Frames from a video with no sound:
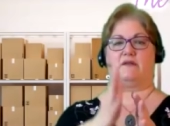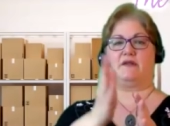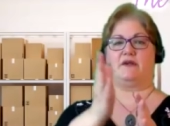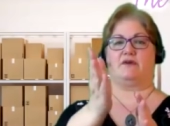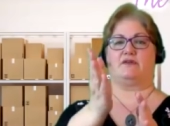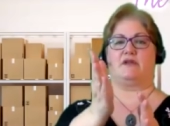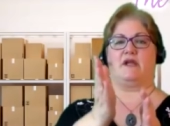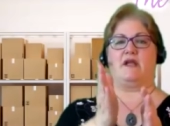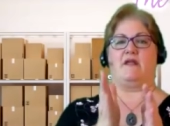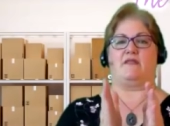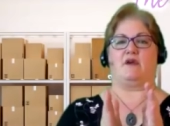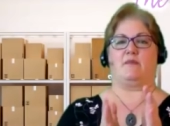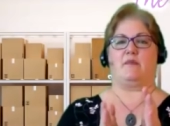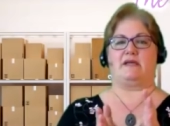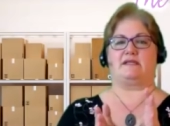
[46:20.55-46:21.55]
They're
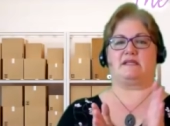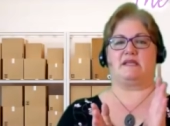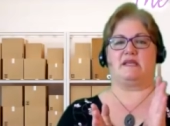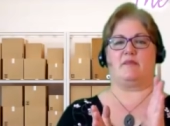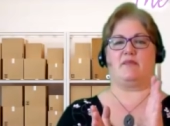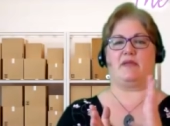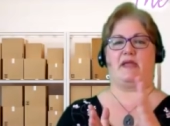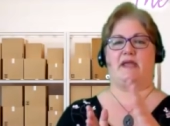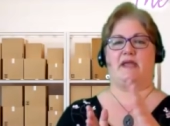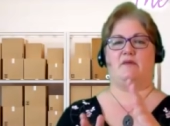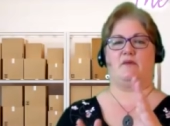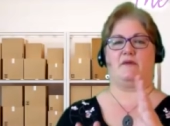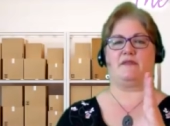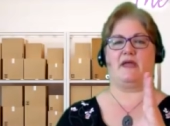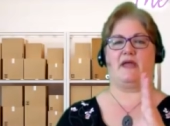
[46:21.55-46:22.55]
basically a plate
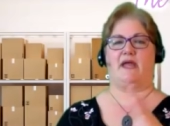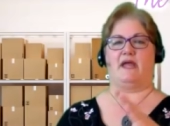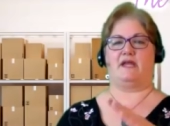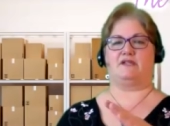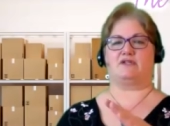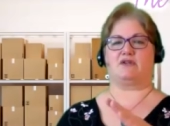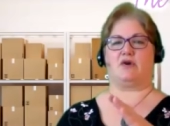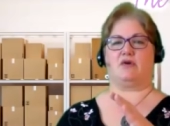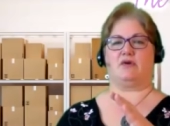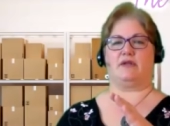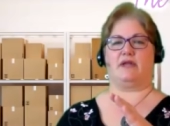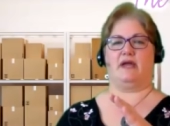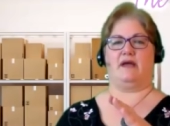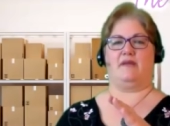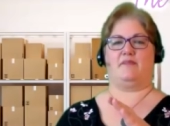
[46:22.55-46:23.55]
with the edge curled up,